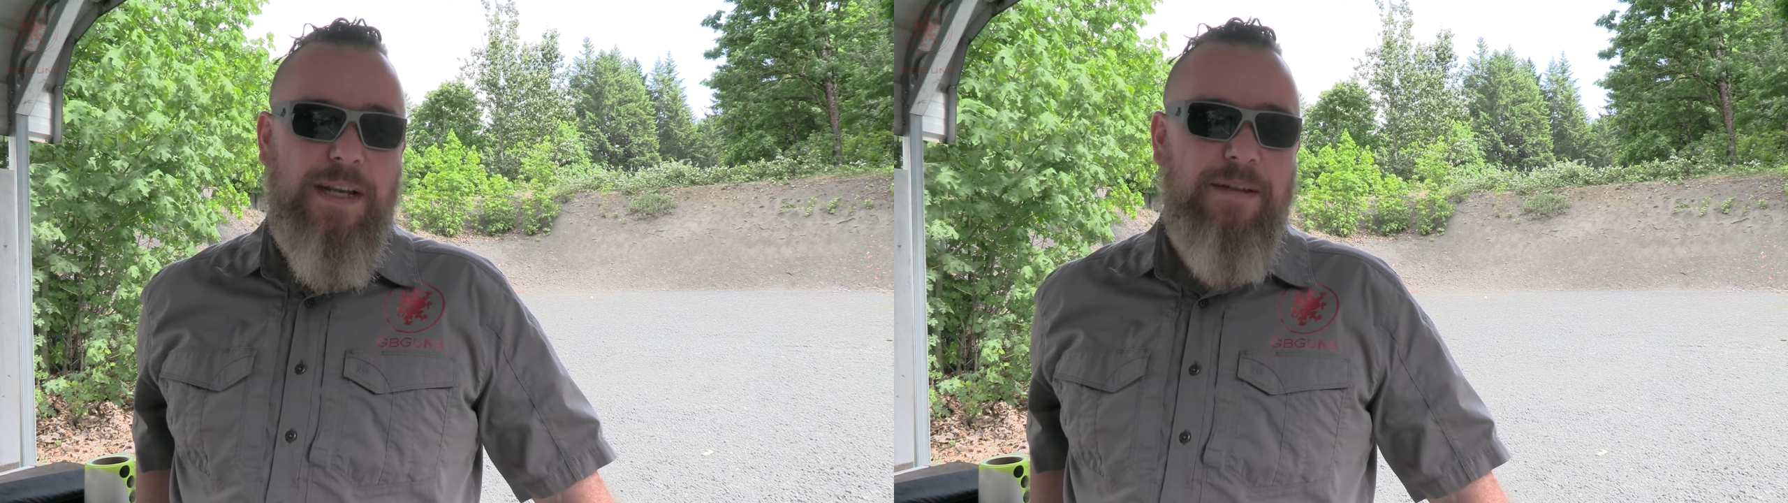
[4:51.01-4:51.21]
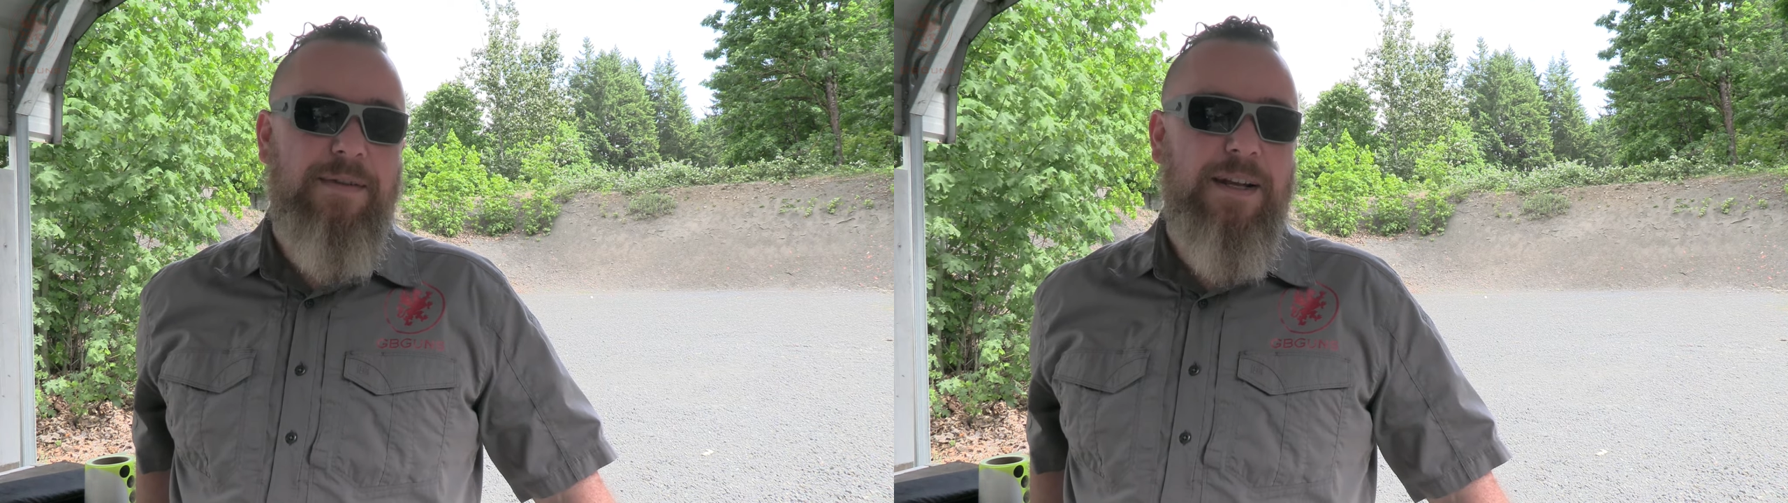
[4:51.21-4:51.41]

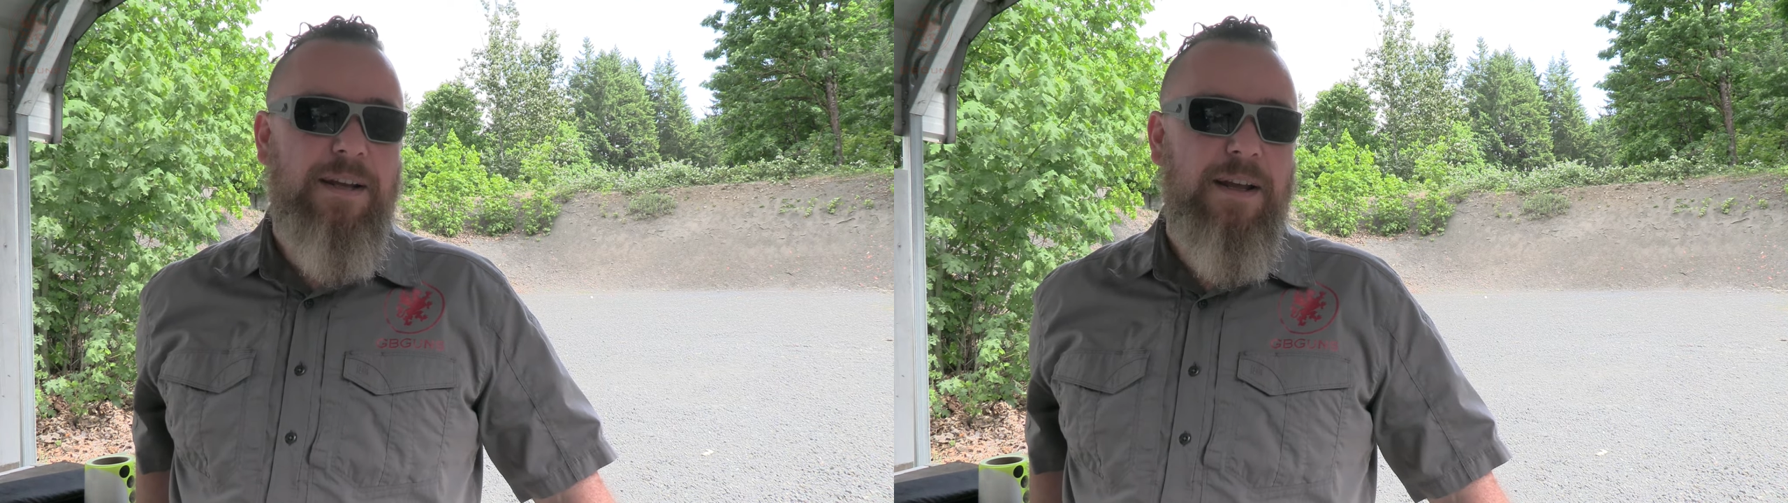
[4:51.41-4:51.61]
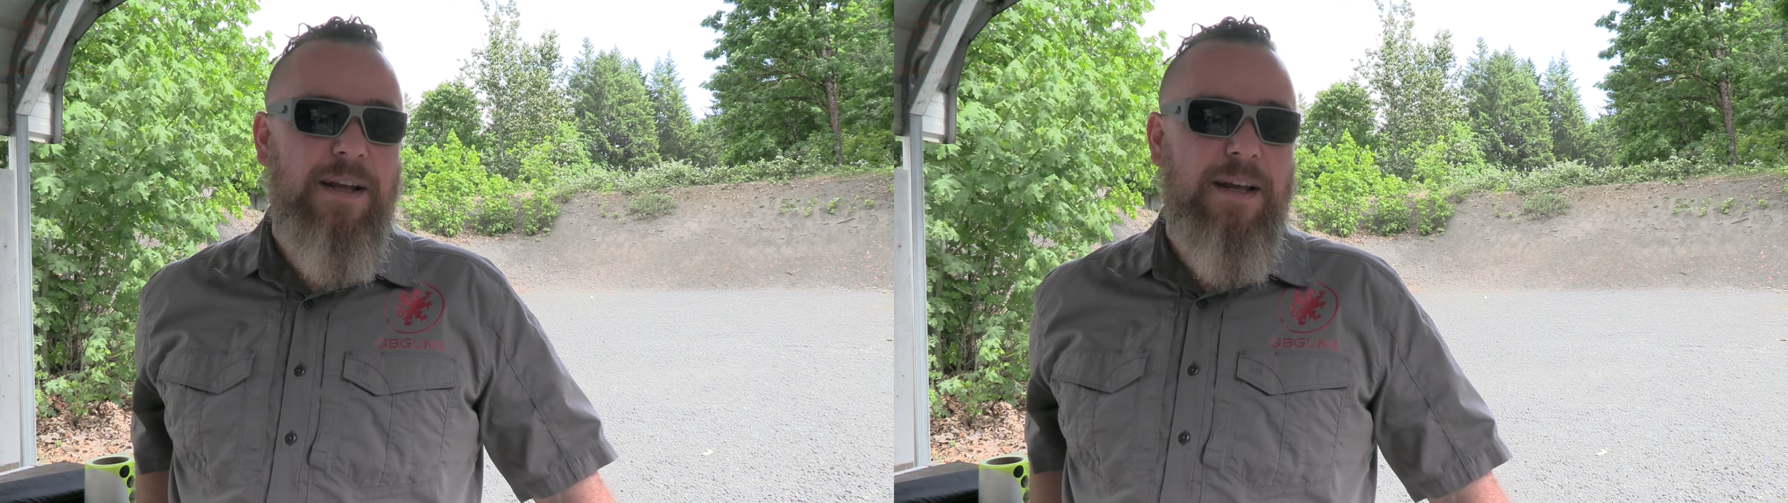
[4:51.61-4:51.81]
evening
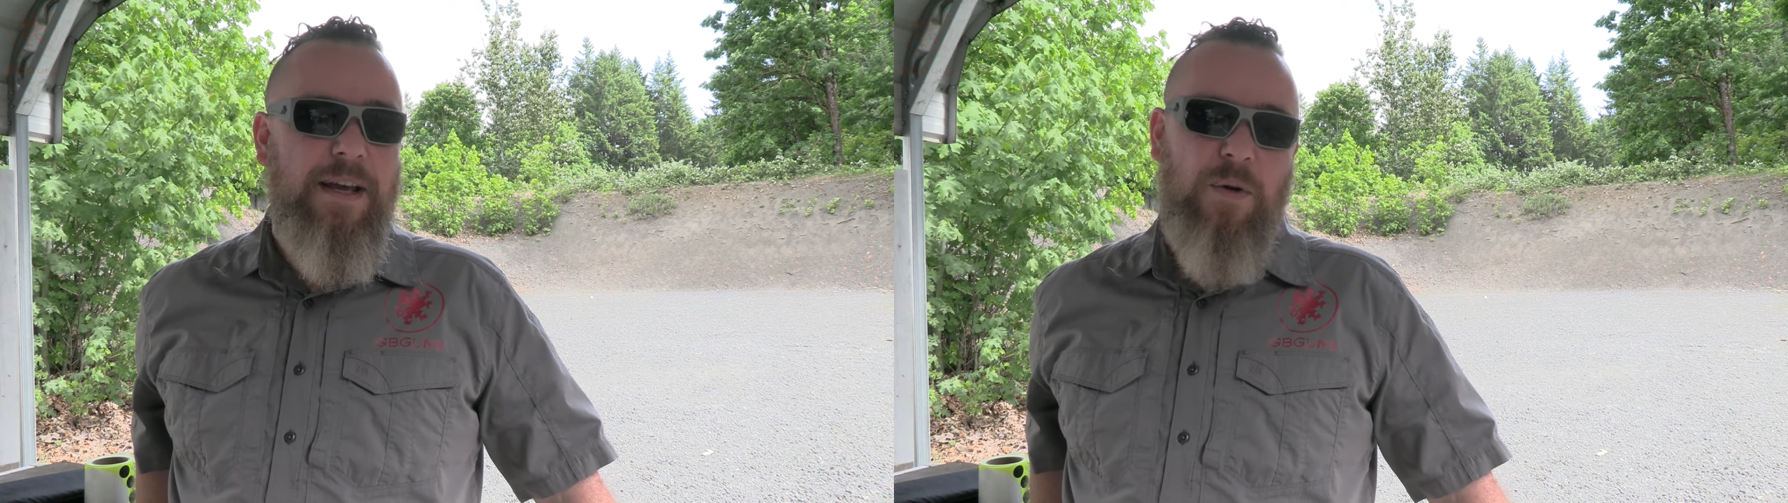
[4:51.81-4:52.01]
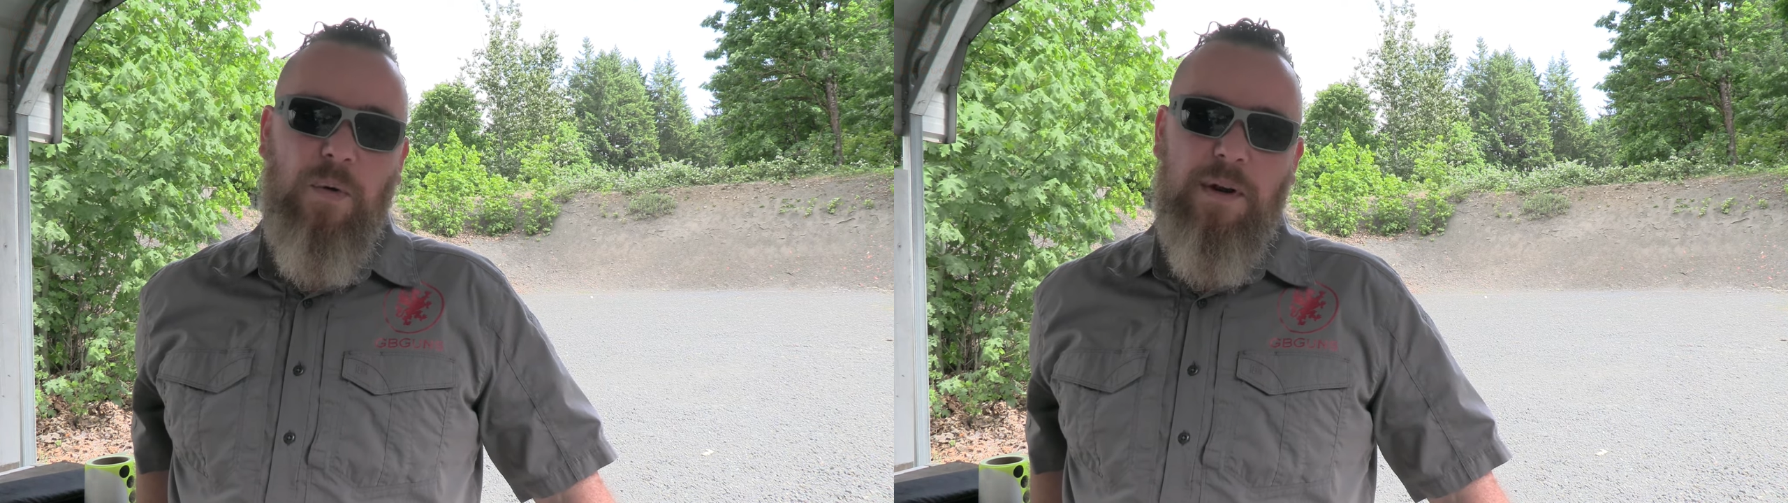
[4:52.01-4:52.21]

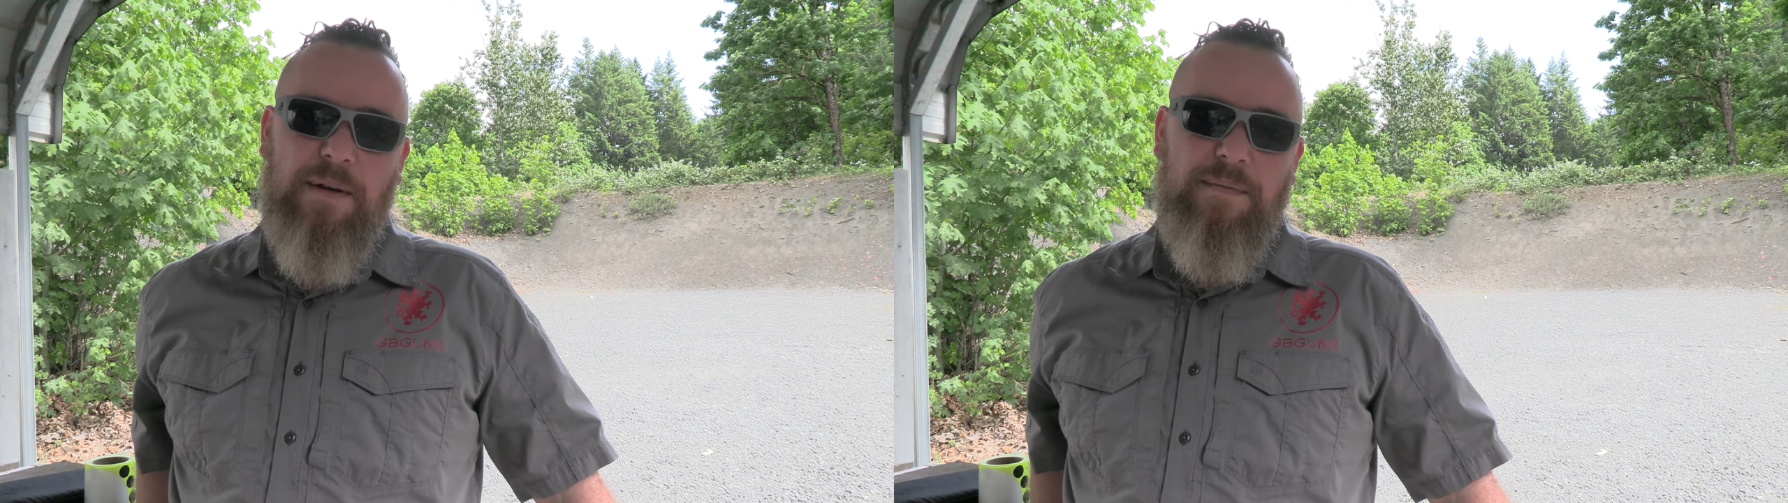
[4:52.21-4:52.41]
in Oregon,